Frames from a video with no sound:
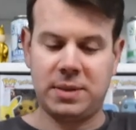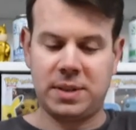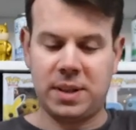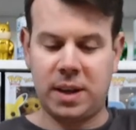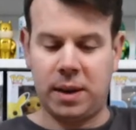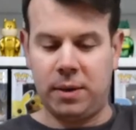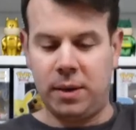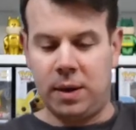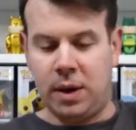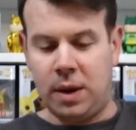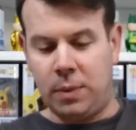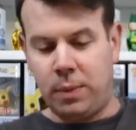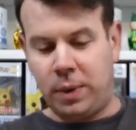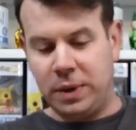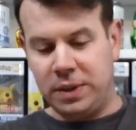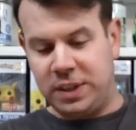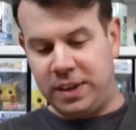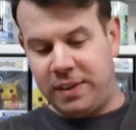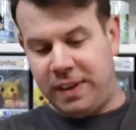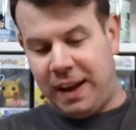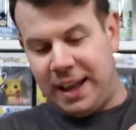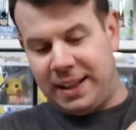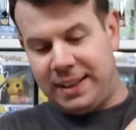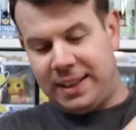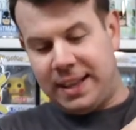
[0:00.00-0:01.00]
So once
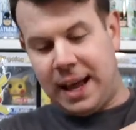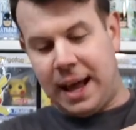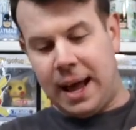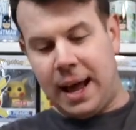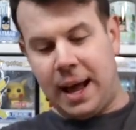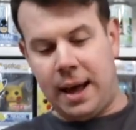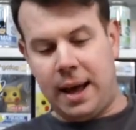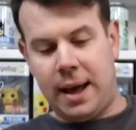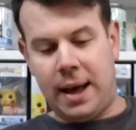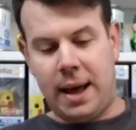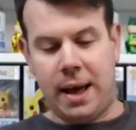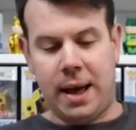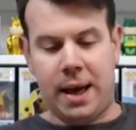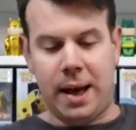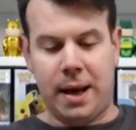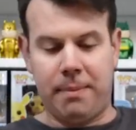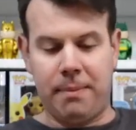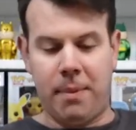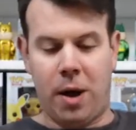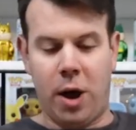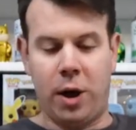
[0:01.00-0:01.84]
you have that um,